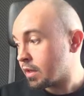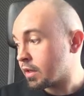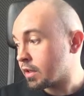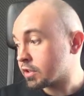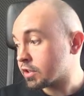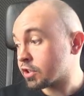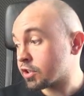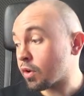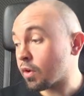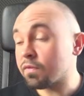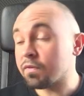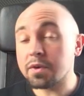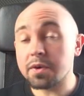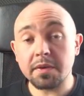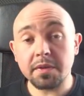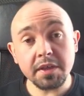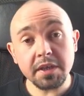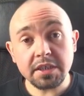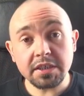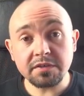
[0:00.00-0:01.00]
So for
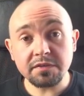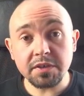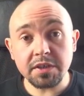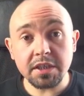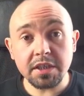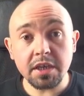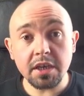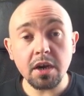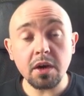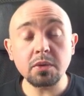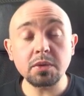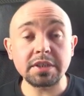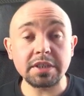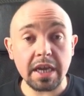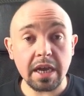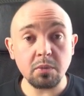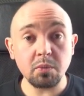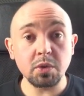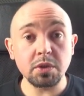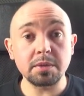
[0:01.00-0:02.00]
this video,
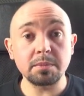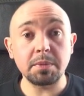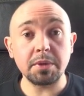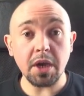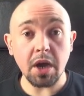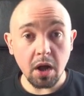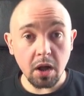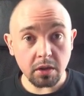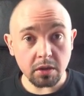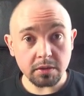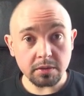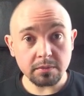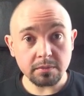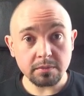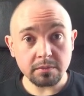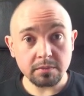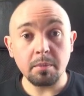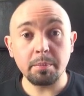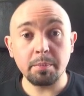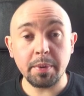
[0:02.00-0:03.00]
that would be all,
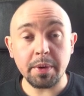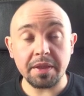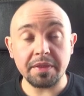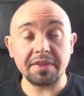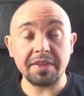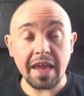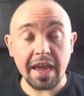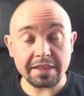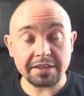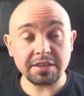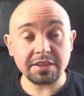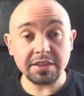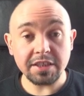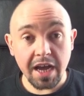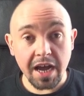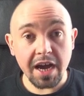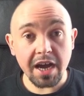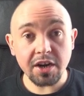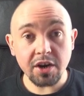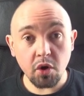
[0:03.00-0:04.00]
but that's
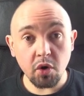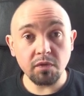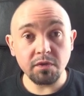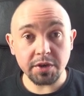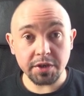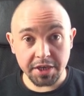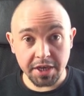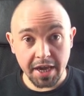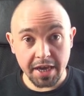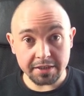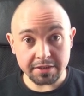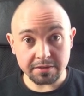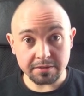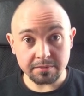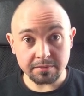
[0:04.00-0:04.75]
not over yet.